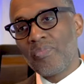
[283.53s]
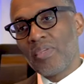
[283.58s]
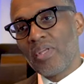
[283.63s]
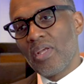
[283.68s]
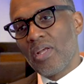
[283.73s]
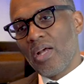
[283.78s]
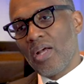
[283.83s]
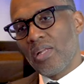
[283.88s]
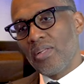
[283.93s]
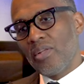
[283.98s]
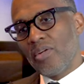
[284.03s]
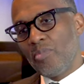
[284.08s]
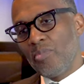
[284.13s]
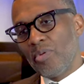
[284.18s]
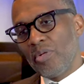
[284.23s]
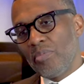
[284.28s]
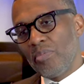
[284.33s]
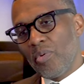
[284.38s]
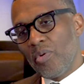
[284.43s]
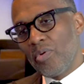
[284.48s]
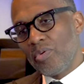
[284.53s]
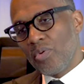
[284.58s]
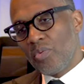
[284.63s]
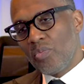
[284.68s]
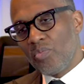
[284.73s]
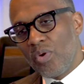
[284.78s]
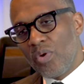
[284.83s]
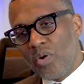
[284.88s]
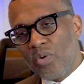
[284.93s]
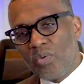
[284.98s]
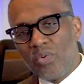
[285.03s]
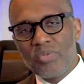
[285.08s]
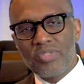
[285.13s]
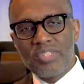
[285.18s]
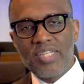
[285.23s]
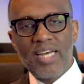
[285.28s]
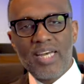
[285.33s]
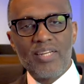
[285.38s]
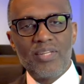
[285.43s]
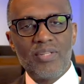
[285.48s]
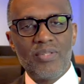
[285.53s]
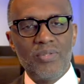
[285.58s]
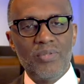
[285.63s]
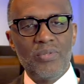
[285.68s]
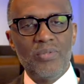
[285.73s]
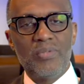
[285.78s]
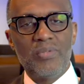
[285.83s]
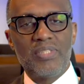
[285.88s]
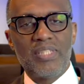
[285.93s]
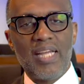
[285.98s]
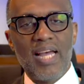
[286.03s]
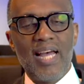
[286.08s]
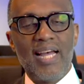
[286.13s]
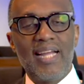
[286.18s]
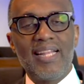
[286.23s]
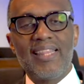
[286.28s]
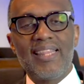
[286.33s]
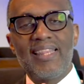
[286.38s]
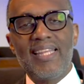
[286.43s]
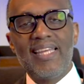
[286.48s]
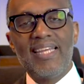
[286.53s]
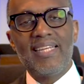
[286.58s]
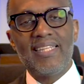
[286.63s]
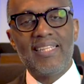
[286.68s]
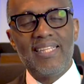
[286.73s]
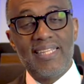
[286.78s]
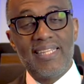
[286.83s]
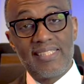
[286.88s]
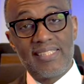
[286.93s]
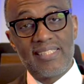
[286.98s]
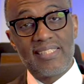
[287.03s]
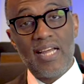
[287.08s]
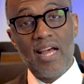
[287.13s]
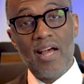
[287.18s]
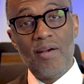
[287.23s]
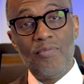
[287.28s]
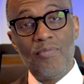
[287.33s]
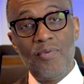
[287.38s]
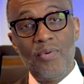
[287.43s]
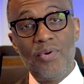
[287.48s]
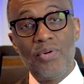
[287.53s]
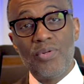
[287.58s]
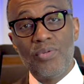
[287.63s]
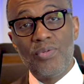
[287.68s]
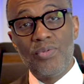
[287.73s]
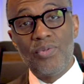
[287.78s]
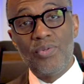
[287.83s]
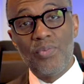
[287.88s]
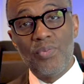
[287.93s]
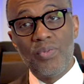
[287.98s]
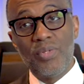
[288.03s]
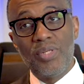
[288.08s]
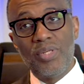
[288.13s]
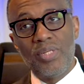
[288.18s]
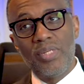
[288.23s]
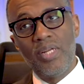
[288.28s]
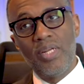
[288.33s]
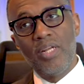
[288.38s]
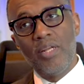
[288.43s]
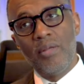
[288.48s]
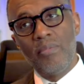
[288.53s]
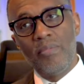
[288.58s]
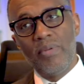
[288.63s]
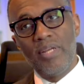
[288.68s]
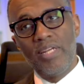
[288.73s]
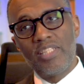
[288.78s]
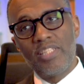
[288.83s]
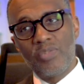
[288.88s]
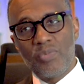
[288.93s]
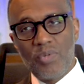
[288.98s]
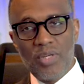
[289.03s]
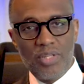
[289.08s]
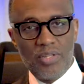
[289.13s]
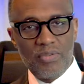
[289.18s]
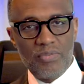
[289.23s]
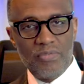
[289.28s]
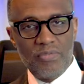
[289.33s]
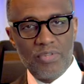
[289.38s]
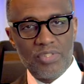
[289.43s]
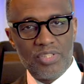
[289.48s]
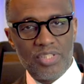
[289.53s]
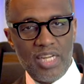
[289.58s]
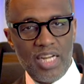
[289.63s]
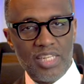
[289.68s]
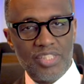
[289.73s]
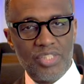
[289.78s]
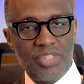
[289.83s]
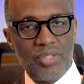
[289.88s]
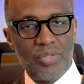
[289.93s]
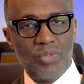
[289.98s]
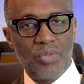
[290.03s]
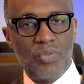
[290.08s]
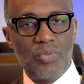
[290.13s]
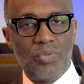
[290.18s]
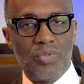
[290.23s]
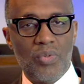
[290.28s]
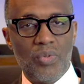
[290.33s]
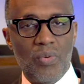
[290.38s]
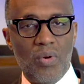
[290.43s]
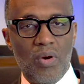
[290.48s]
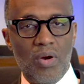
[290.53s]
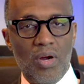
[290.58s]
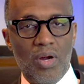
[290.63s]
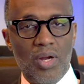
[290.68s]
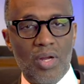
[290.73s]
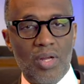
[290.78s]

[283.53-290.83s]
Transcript: a little bit more on the rose kind of oud side. Think of this, Tom Ford oud wood mixed with Versace oud noir.